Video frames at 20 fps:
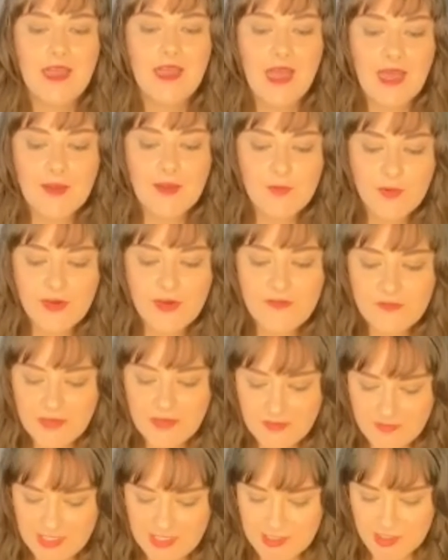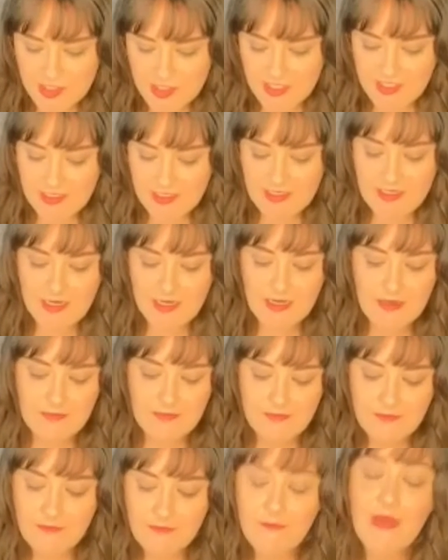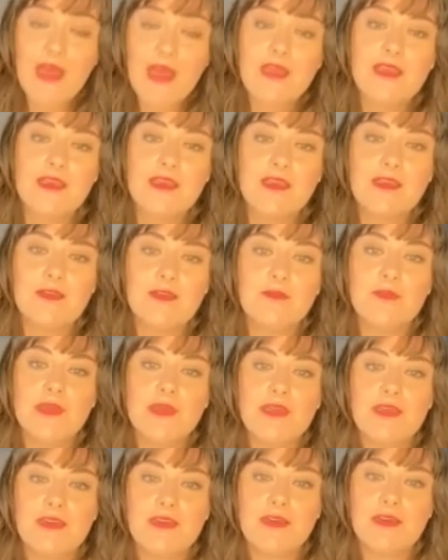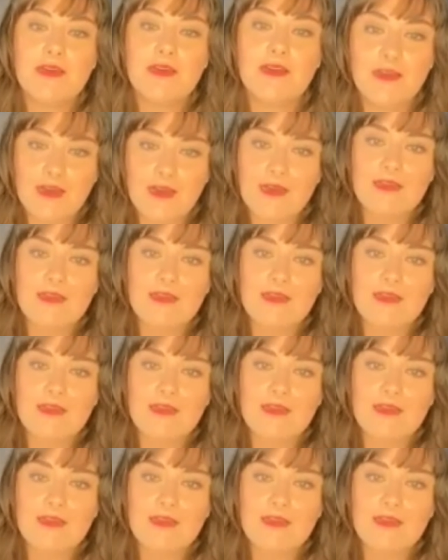I briefly mentioned Becky being a